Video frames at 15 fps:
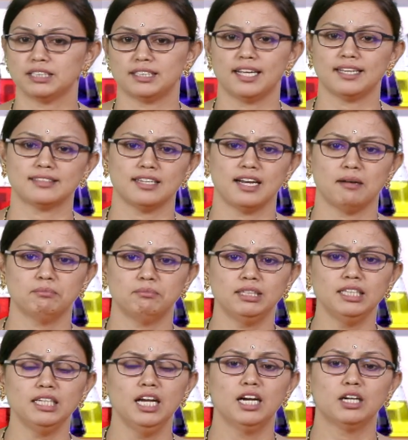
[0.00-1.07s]
Example,
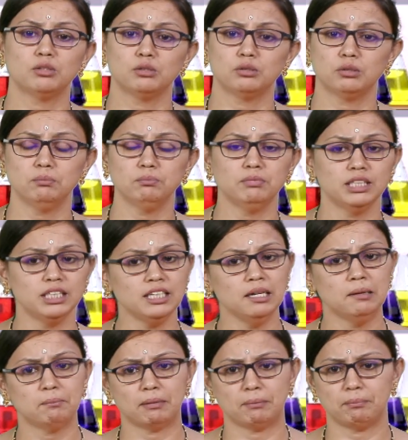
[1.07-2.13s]
cucumber,
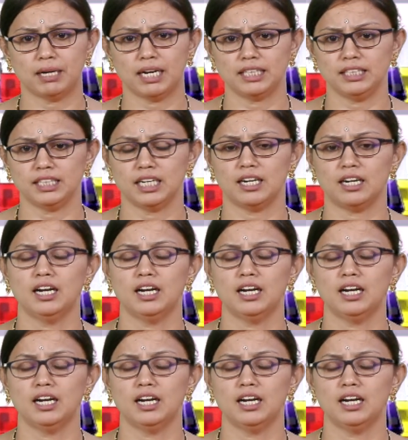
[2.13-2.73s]
papaya.